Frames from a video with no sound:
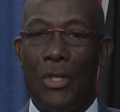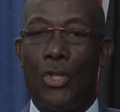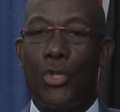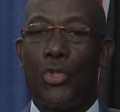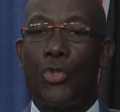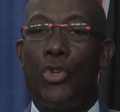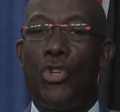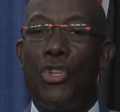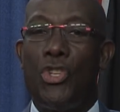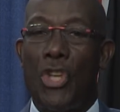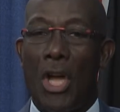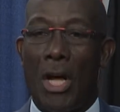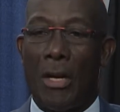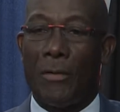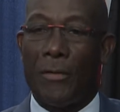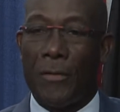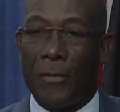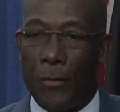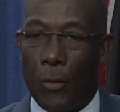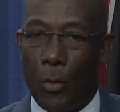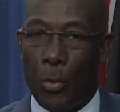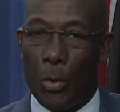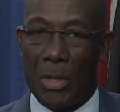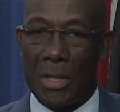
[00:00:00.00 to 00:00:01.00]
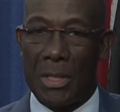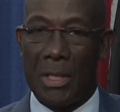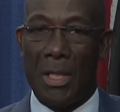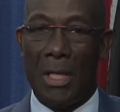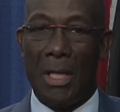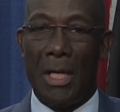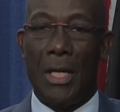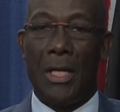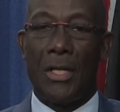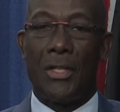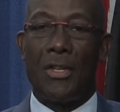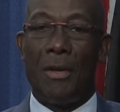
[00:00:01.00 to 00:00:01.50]
to not vote
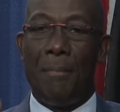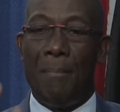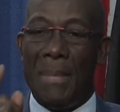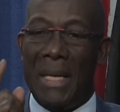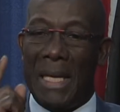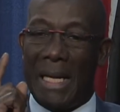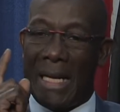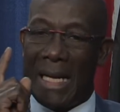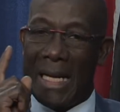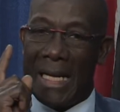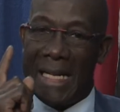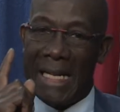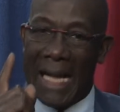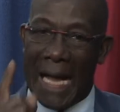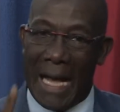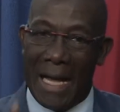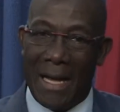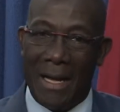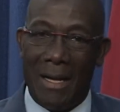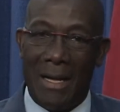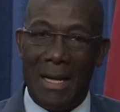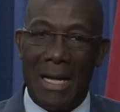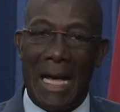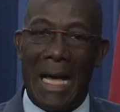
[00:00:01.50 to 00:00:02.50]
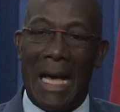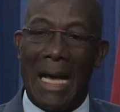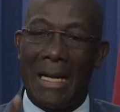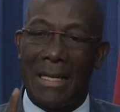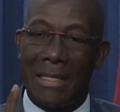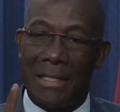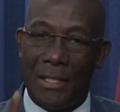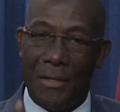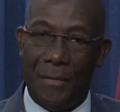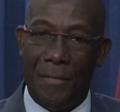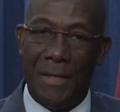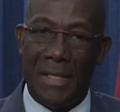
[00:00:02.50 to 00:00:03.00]
to make gang
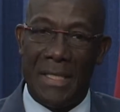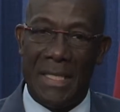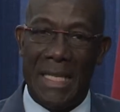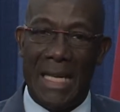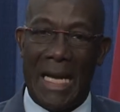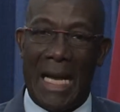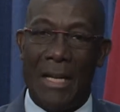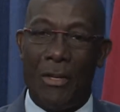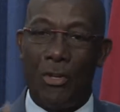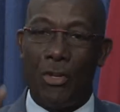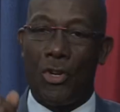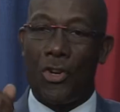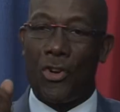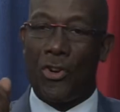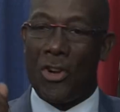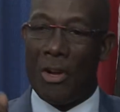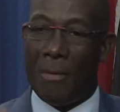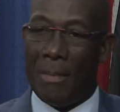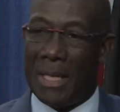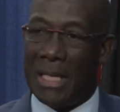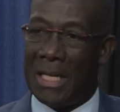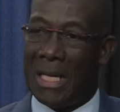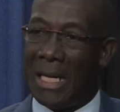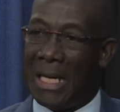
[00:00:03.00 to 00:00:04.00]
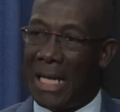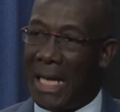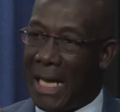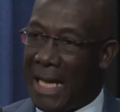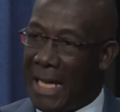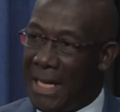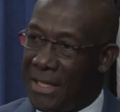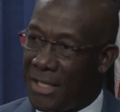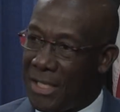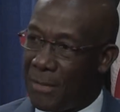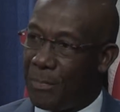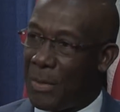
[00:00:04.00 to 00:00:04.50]
activity and criminal
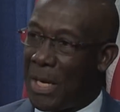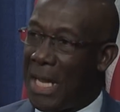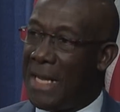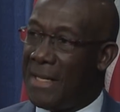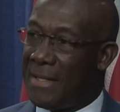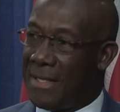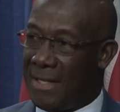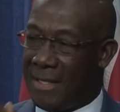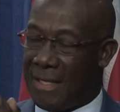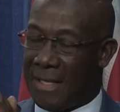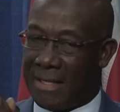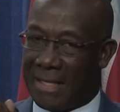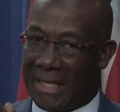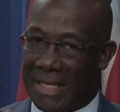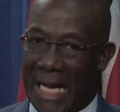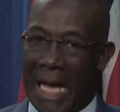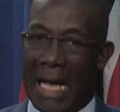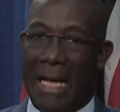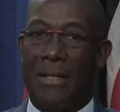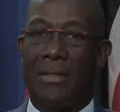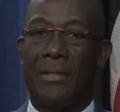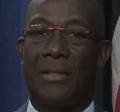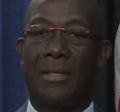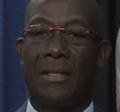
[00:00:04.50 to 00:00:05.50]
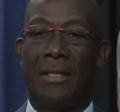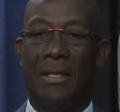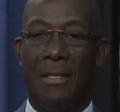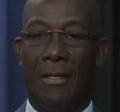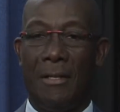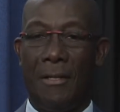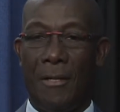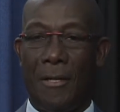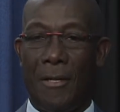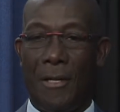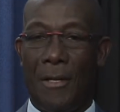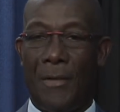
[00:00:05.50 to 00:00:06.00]
enterprises as gangs
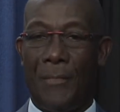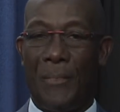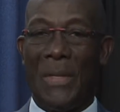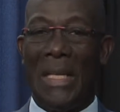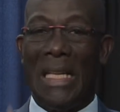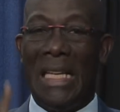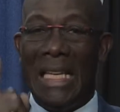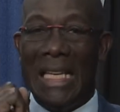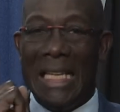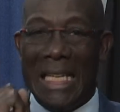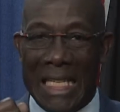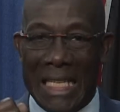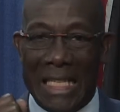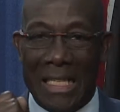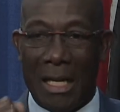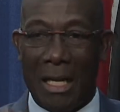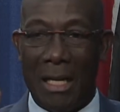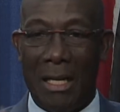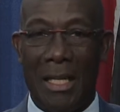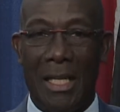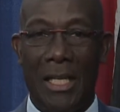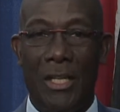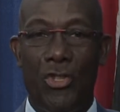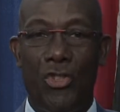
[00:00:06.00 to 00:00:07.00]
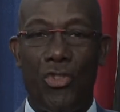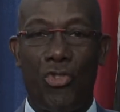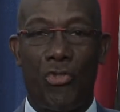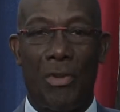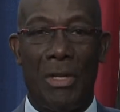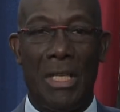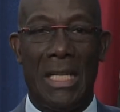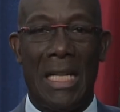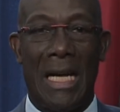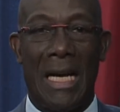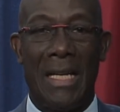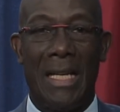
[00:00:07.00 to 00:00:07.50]
illegal in
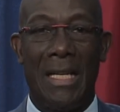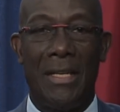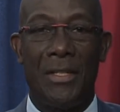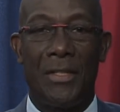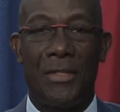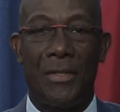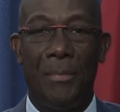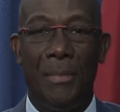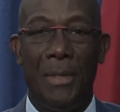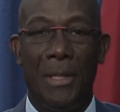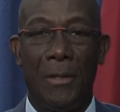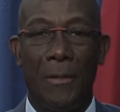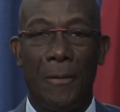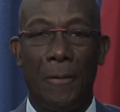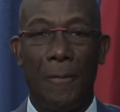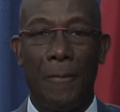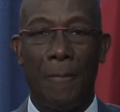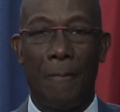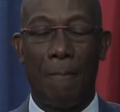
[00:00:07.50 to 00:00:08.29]
Trinidad and Tobago?